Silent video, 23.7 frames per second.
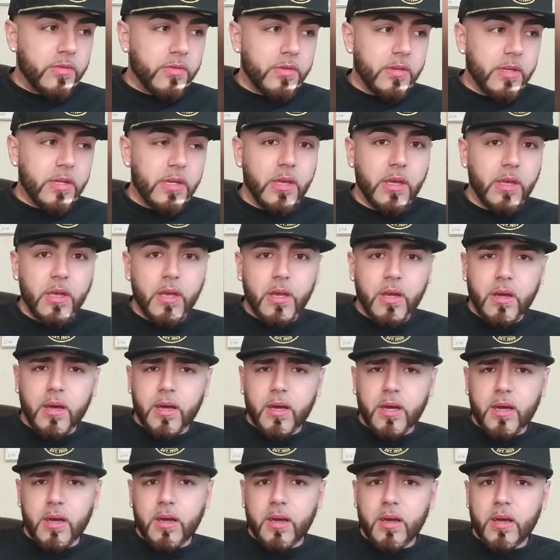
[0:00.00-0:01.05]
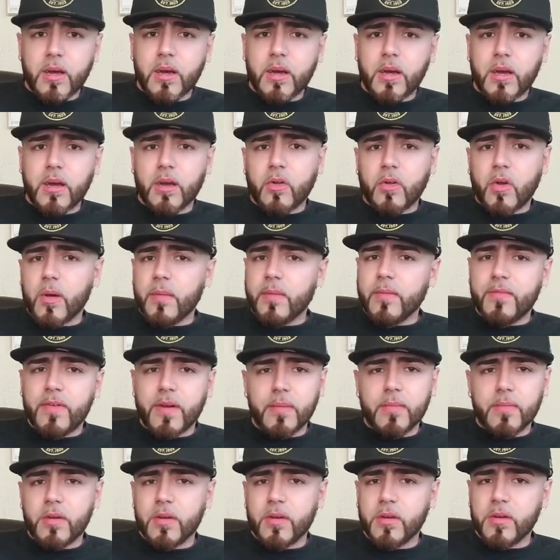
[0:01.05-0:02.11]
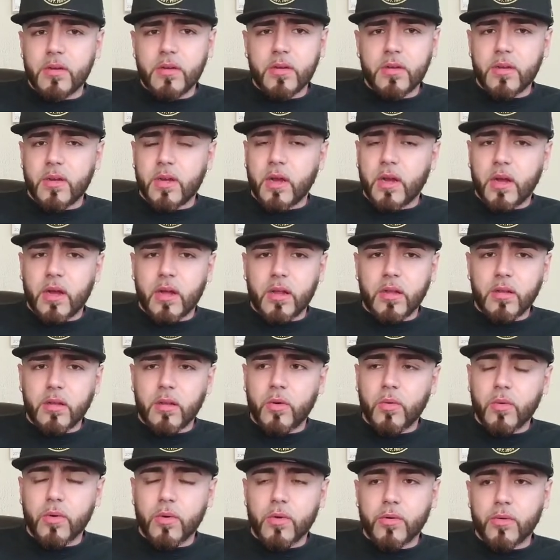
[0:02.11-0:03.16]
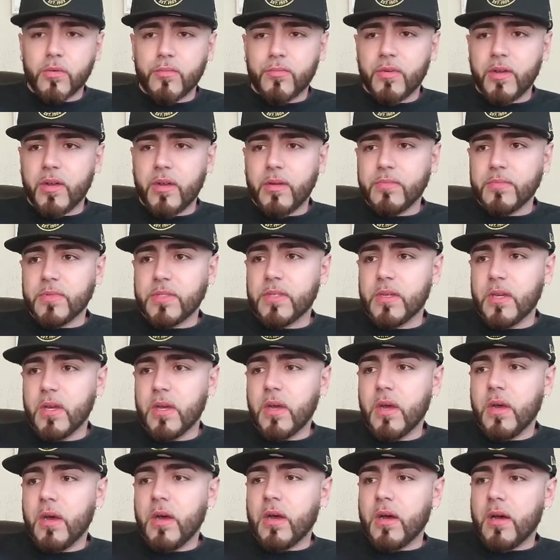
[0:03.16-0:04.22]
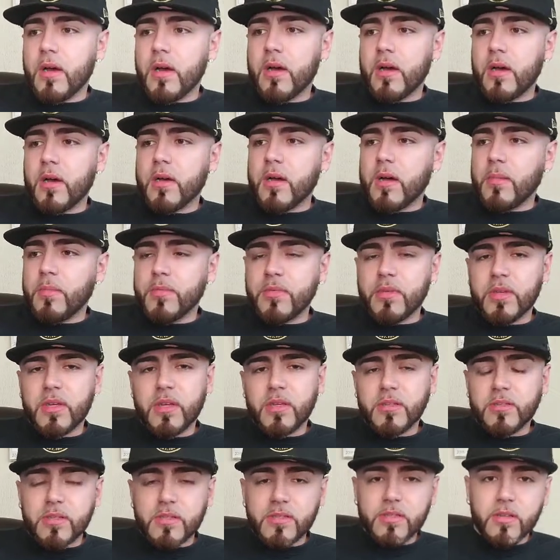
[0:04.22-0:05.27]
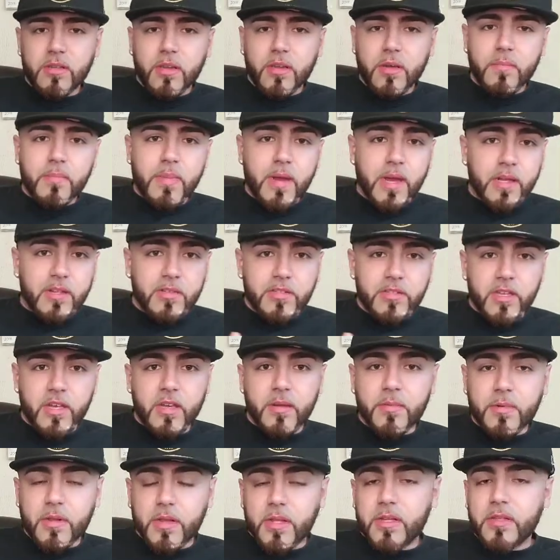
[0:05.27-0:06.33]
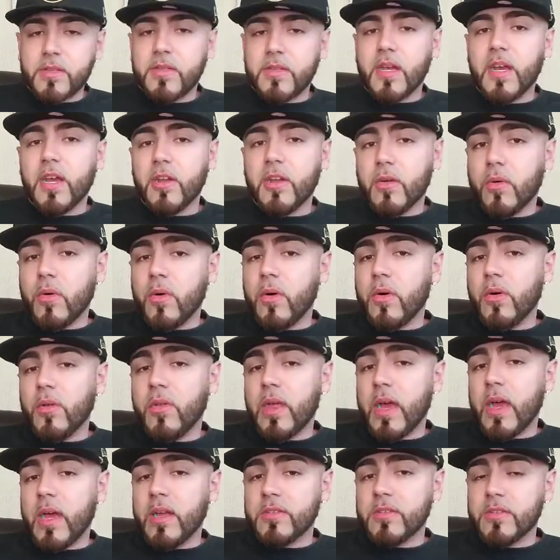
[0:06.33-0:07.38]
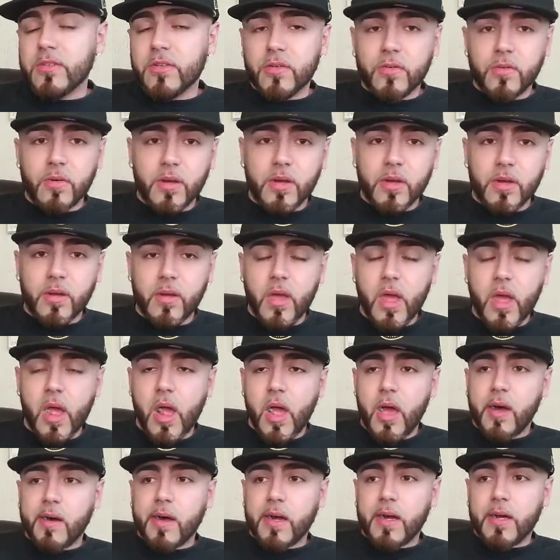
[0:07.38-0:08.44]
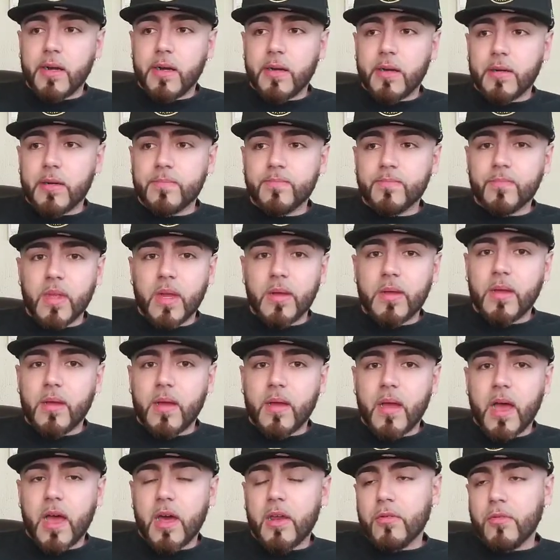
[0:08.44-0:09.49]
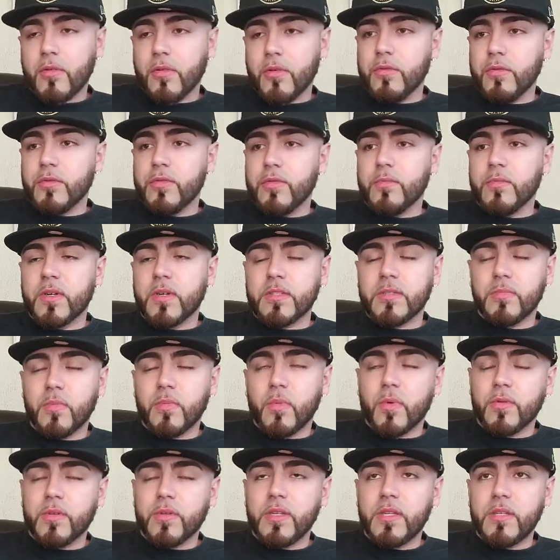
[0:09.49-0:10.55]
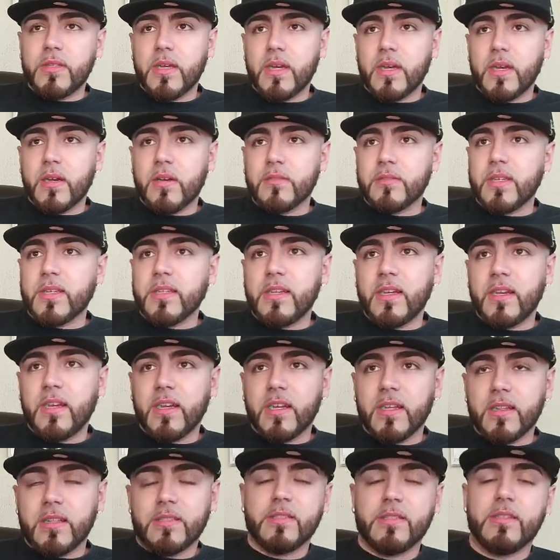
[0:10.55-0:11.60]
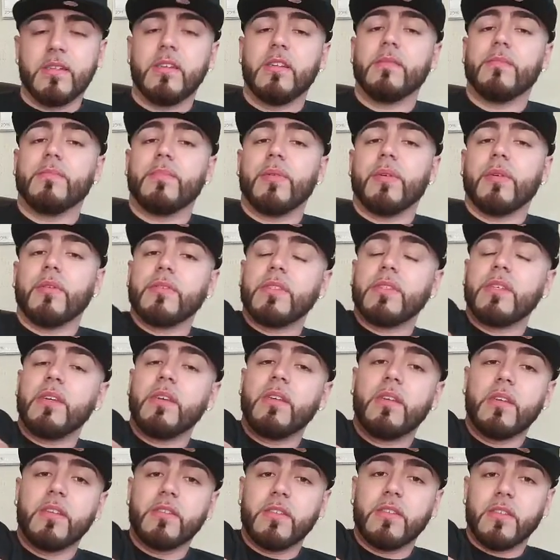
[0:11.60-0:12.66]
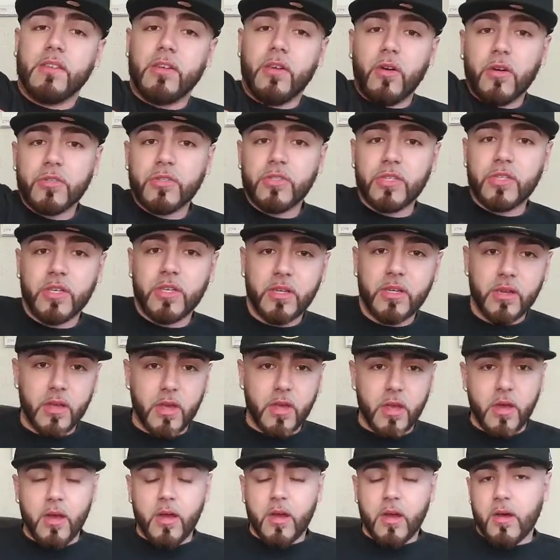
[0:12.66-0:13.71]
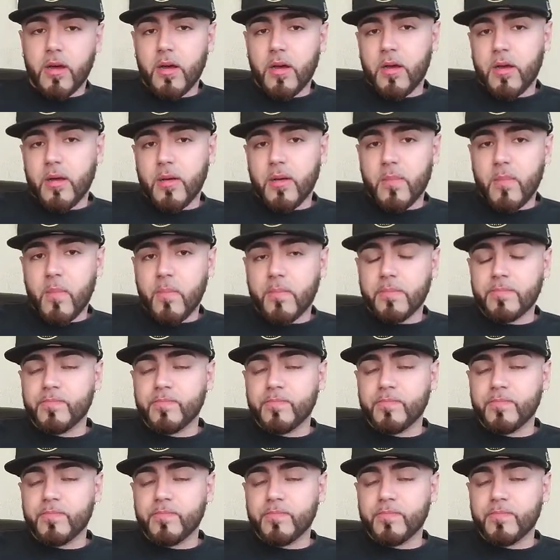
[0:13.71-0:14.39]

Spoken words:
on it, carbon fiber hood, lowered rims, a couple things. Doesn't look in bad shape, clean title, all that. So I don't know too much more details. I didn't get to see it in person. It's an auction, so